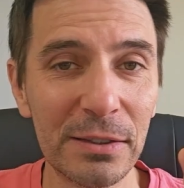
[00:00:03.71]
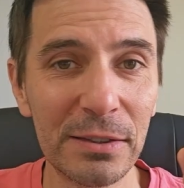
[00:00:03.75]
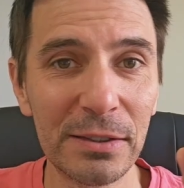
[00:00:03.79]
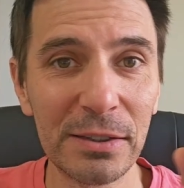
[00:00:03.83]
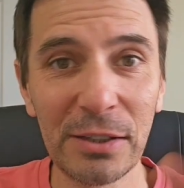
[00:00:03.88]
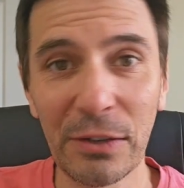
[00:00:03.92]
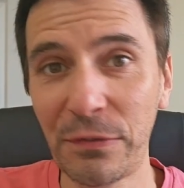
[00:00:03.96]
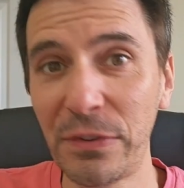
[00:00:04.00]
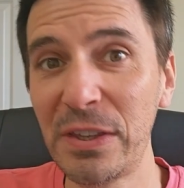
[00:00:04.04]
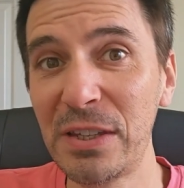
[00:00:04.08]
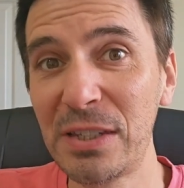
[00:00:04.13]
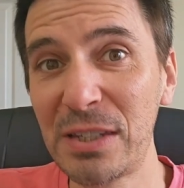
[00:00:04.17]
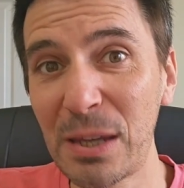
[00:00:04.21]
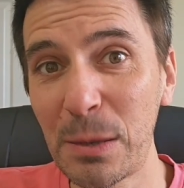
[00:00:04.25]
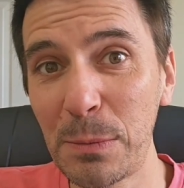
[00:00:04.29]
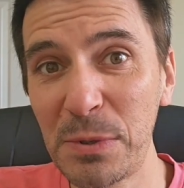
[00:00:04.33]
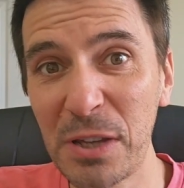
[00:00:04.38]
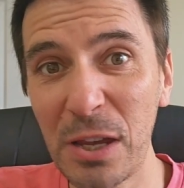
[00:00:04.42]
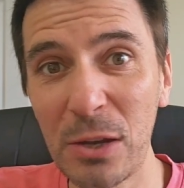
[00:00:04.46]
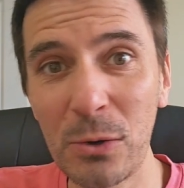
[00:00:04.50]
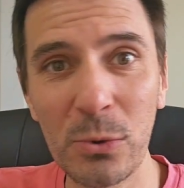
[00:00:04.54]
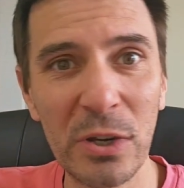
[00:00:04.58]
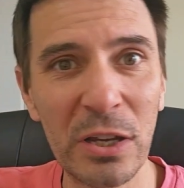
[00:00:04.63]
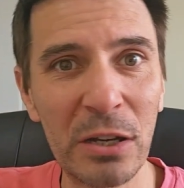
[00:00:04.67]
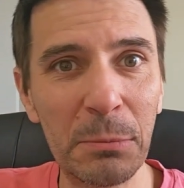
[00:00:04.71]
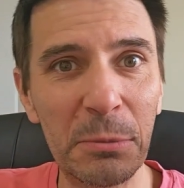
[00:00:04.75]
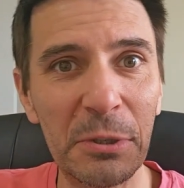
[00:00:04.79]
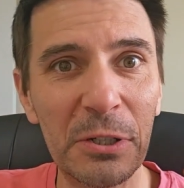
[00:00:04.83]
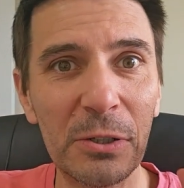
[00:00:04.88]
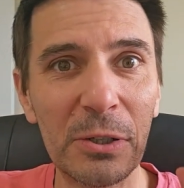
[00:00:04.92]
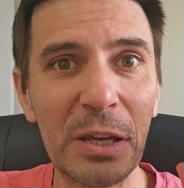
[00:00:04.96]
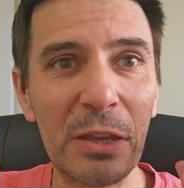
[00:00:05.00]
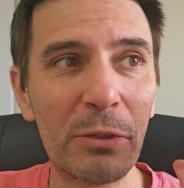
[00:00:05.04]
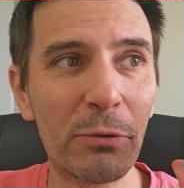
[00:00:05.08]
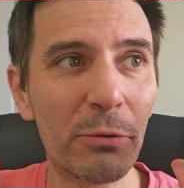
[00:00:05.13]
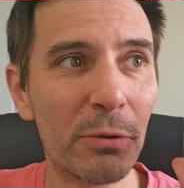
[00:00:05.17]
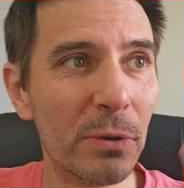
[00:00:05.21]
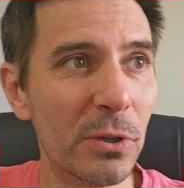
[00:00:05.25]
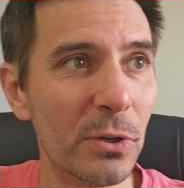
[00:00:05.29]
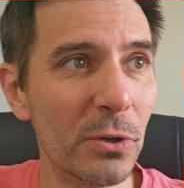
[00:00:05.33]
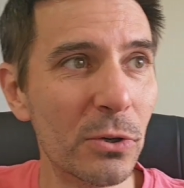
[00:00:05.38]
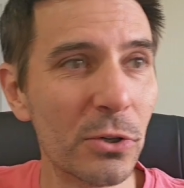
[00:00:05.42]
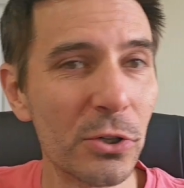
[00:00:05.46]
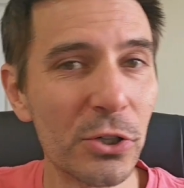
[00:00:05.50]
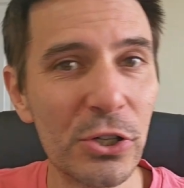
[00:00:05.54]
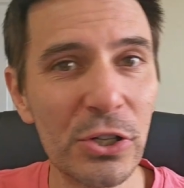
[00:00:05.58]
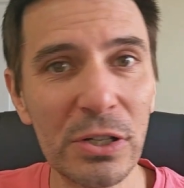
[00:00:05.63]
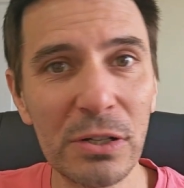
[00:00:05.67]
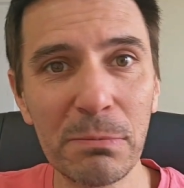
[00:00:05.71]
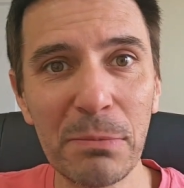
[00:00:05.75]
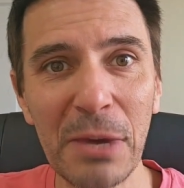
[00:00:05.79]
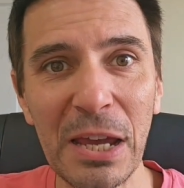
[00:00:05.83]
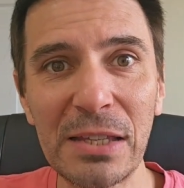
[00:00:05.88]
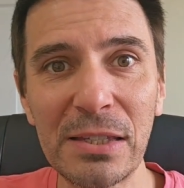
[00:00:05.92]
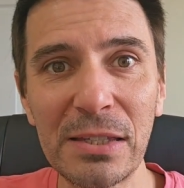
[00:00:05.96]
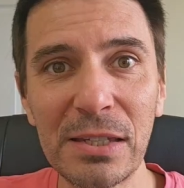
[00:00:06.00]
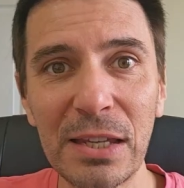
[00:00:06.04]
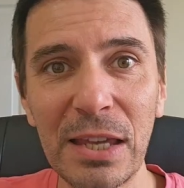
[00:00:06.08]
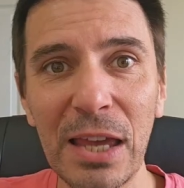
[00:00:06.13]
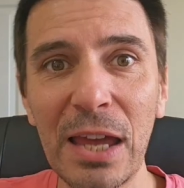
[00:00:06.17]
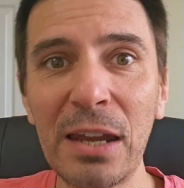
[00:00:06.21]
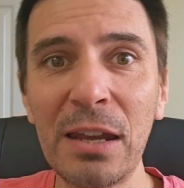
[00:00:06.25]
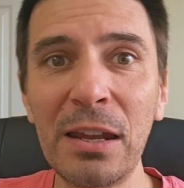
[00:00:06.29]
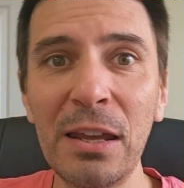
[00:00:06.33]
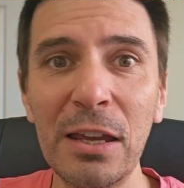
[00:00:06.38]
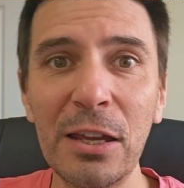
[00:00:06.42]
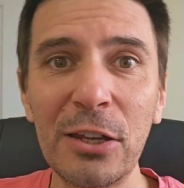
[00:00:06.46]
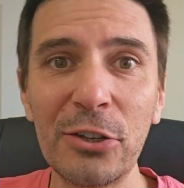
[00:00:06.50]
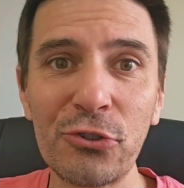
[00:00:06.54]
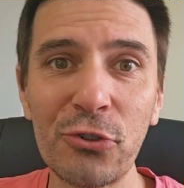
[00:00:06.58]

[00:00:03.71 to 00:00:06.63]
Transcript: So for this episode, we're going to be looking through the auction domains again,